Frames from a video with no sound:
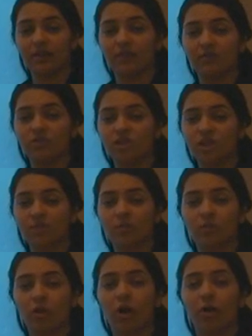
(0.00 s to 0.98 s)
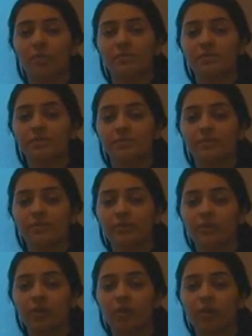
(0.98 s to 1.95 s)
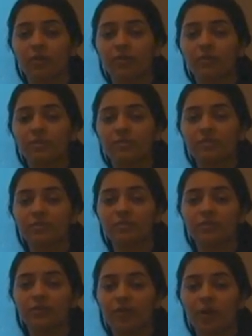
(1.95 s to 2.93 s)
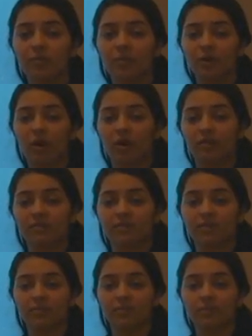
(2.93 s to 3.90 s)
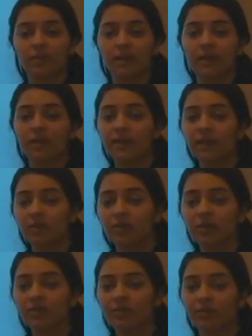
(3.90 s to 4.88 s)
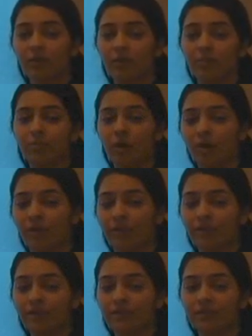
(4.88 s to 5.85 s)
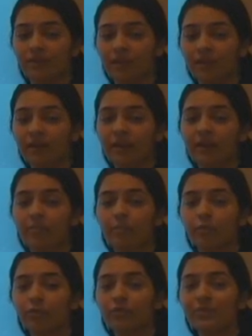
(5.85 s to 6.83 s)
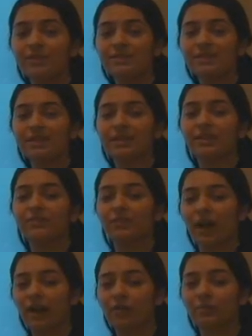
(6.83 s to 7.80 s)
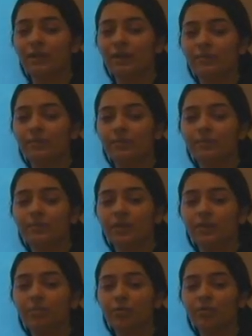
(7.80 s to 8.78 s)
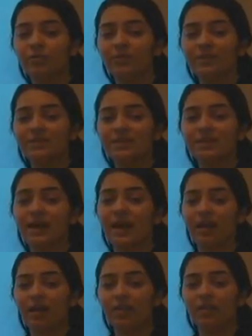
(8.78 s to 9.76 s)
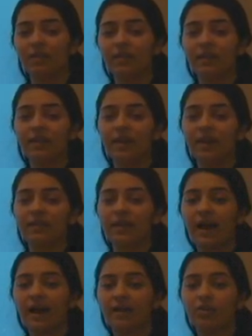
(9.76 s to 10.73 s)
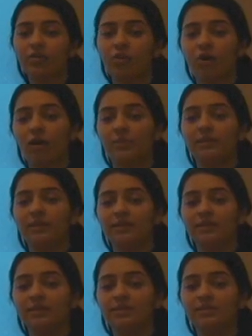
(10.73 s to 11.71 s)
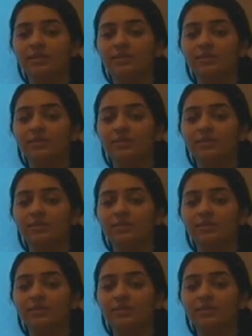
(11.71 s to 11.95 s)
of GMO crops are the reduced farm costs, increased farm profits, improvements in the environment, improvements in health, and higher crop yields.